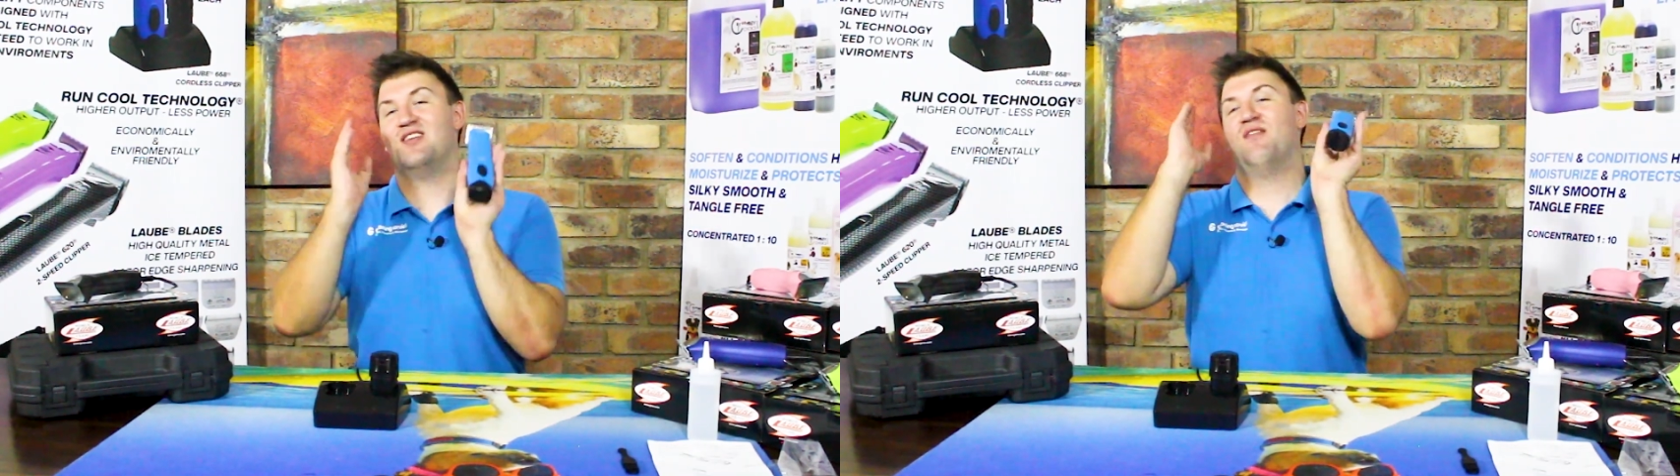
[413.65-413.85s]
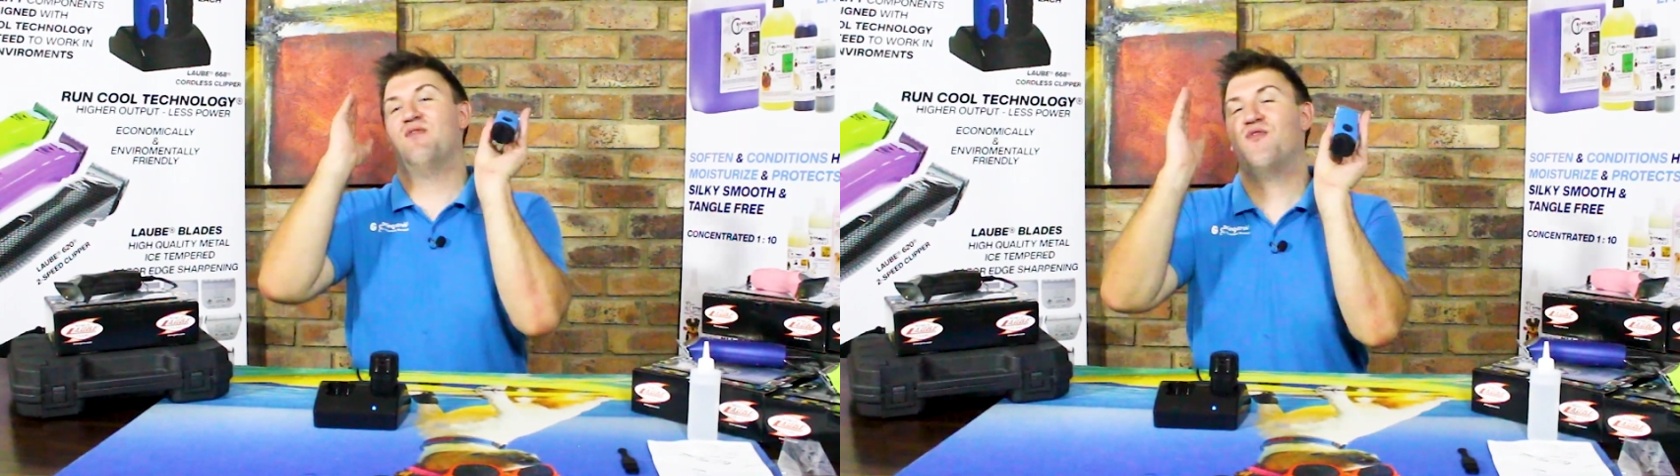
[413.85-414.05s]

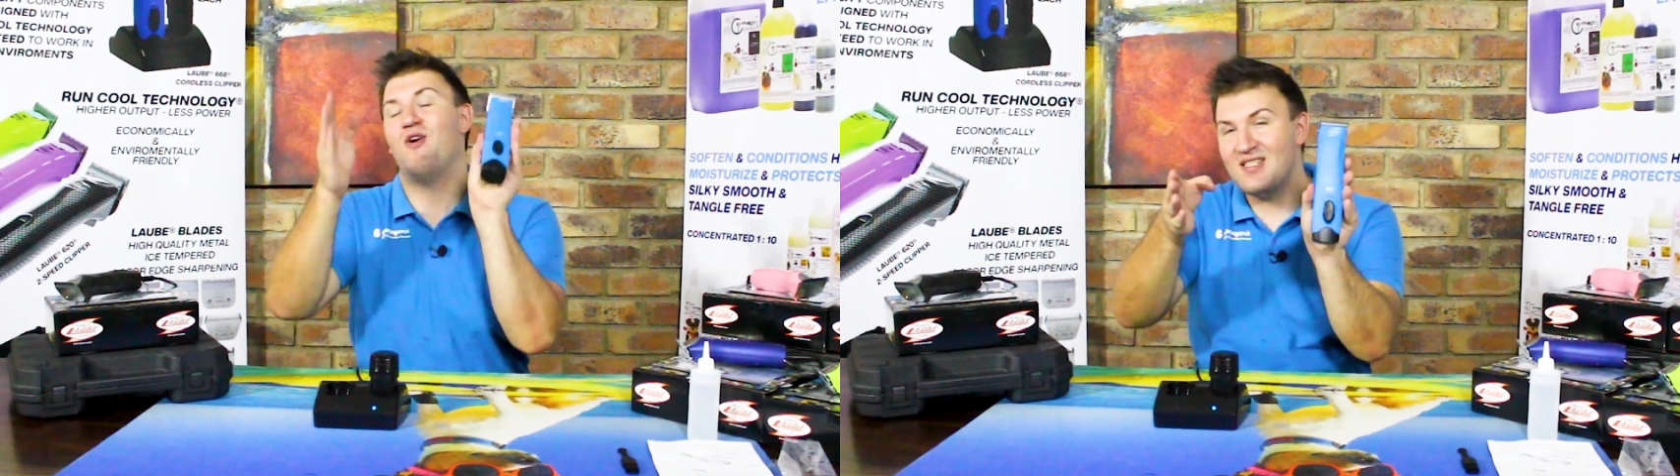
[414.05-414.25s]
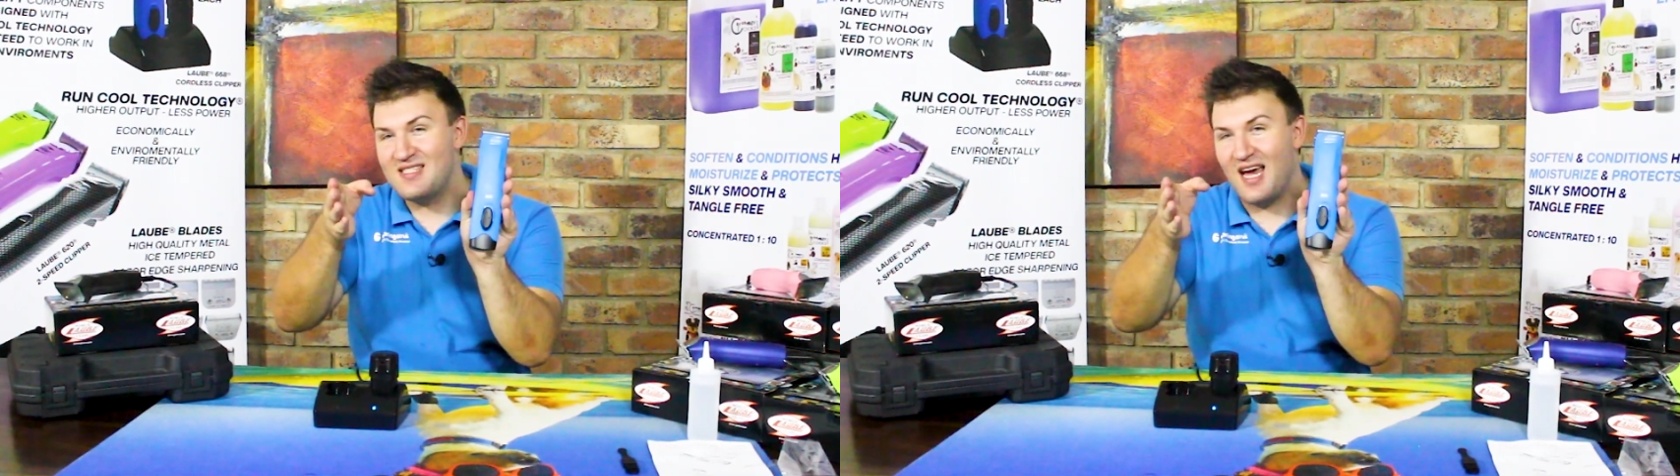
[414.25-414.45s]
to the
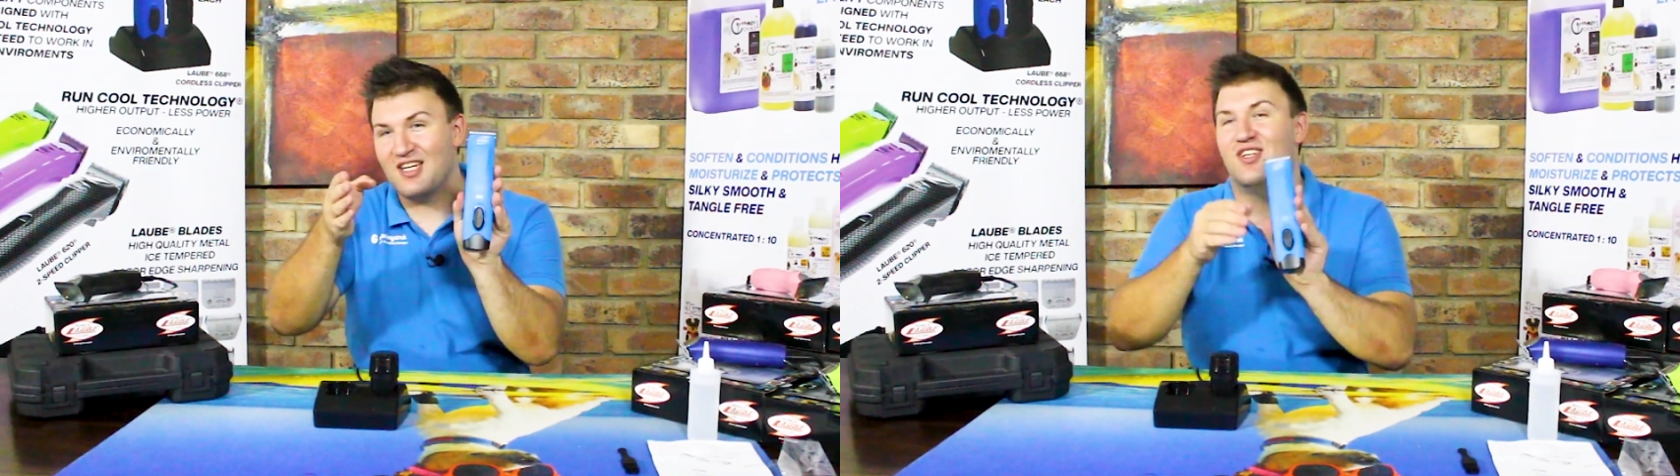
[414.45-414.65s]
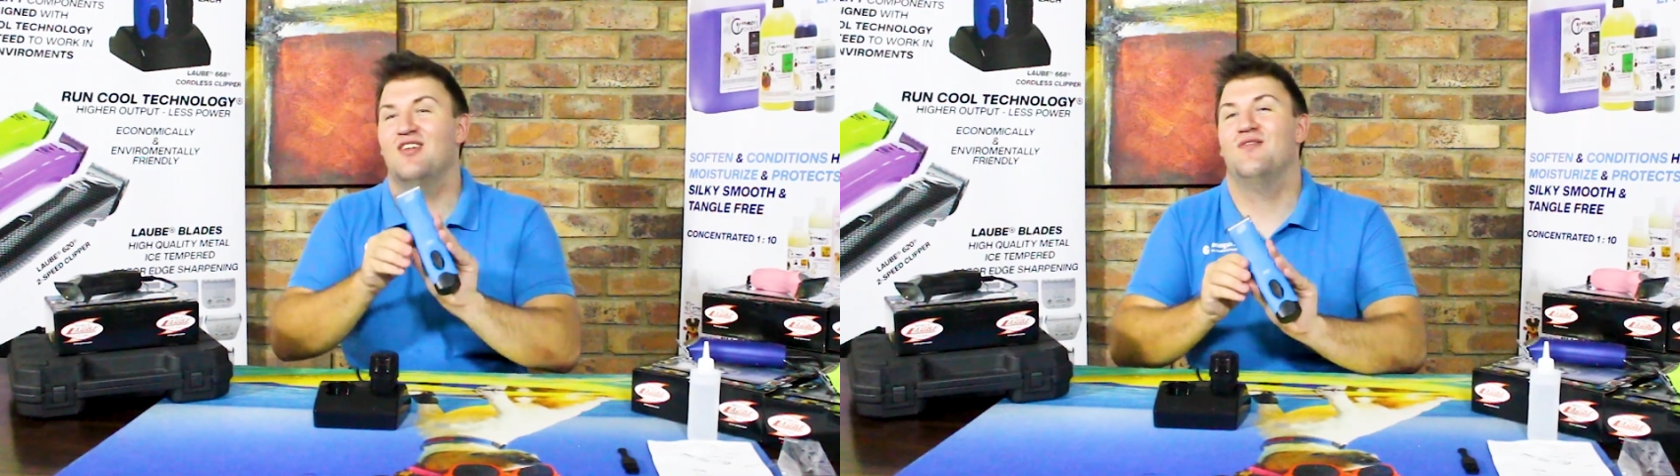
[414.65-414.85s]
front
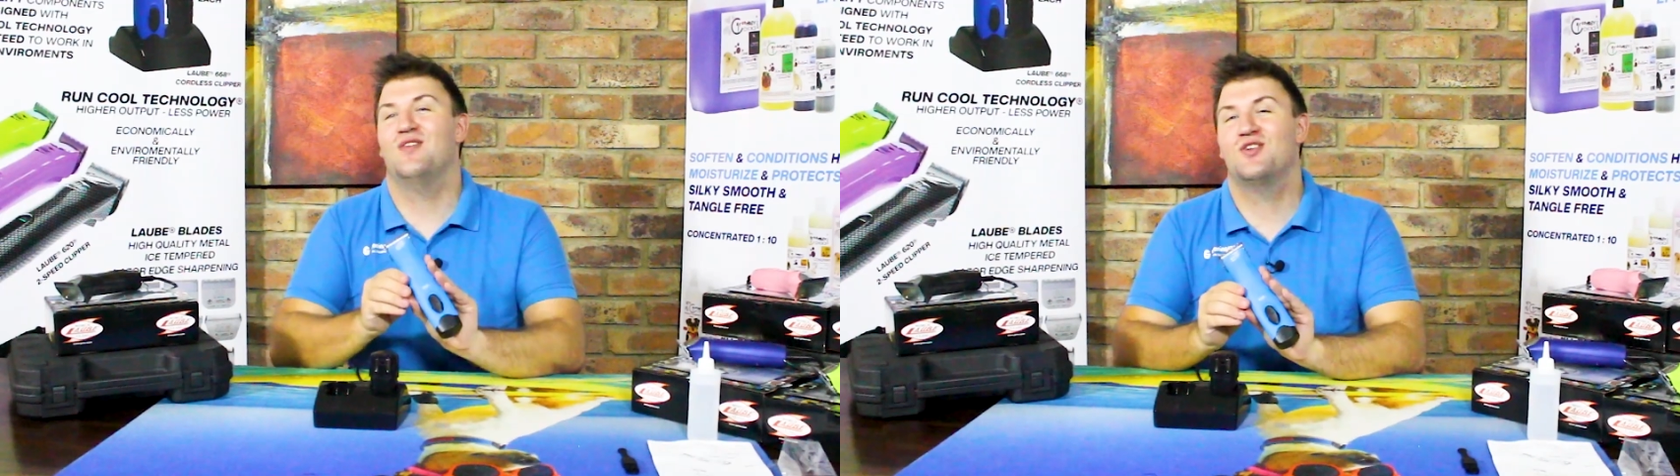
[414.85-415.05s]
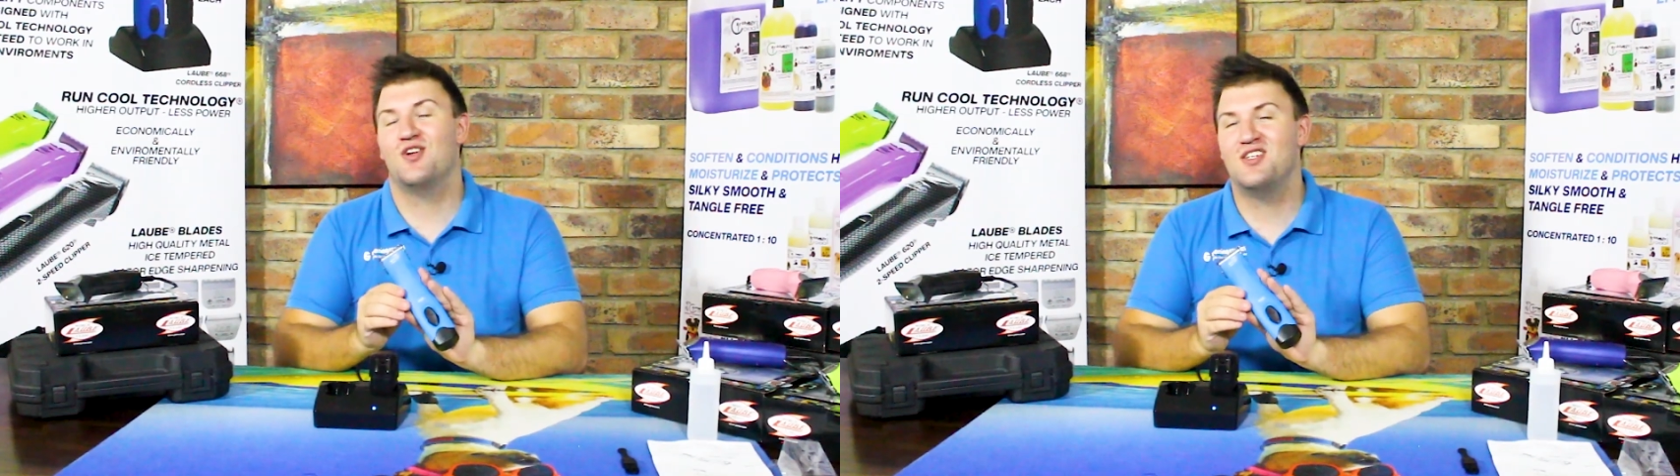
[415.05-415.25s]
section
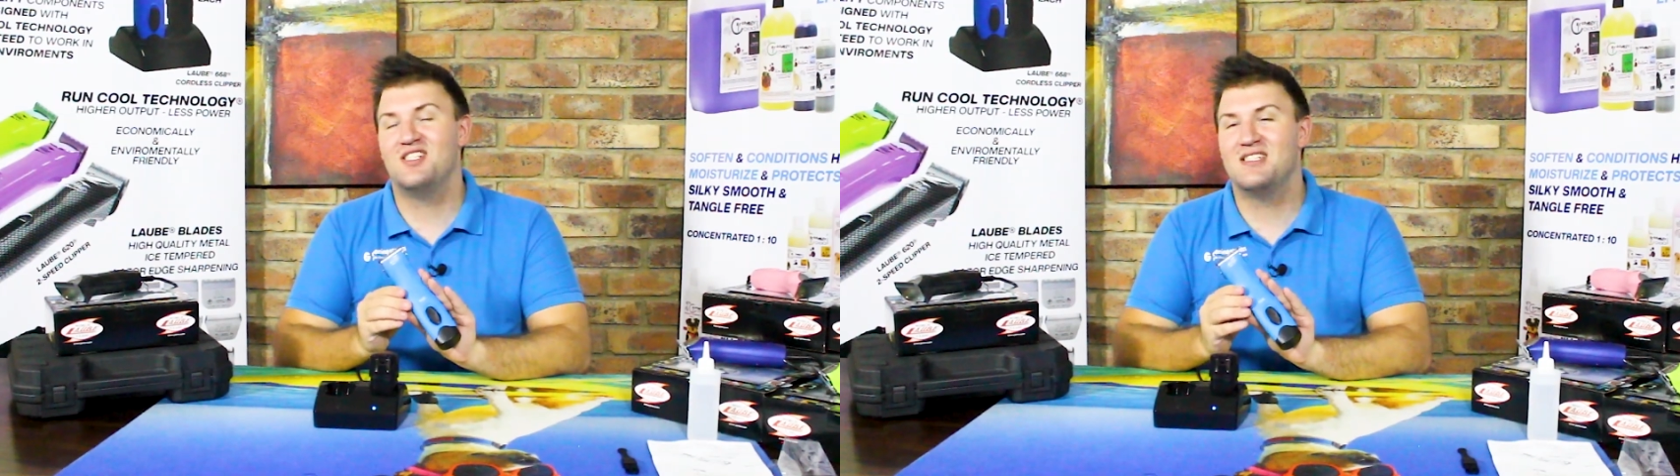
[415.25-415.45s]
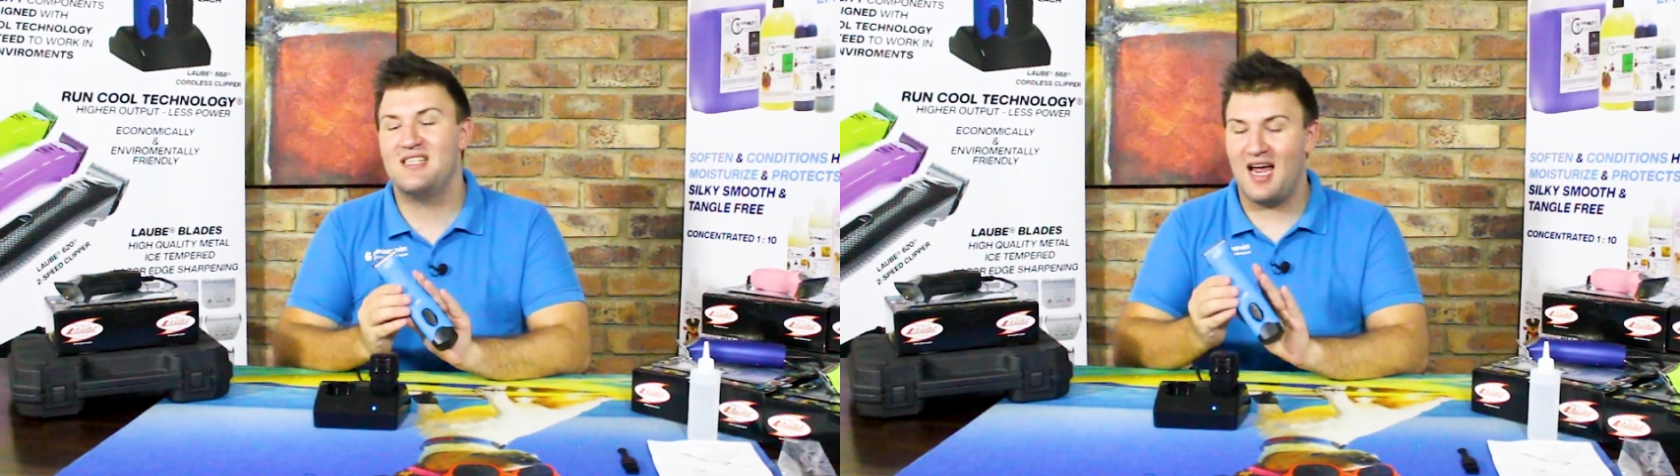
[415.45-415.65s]
of your
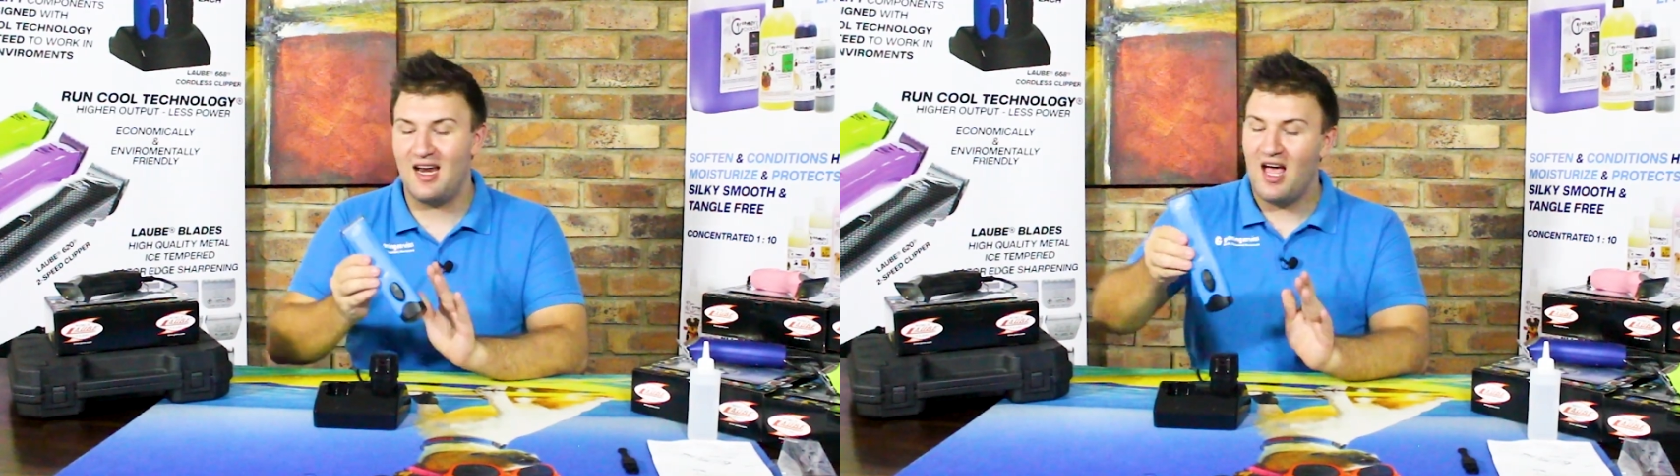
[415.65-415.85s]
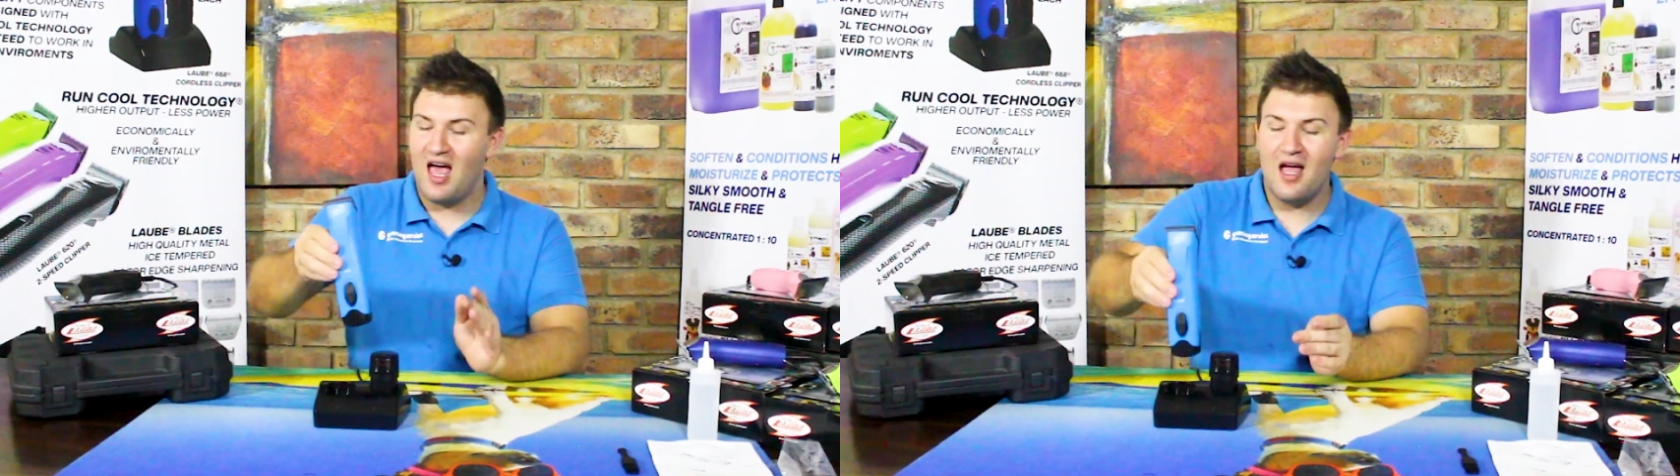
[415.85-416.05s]
charging stand,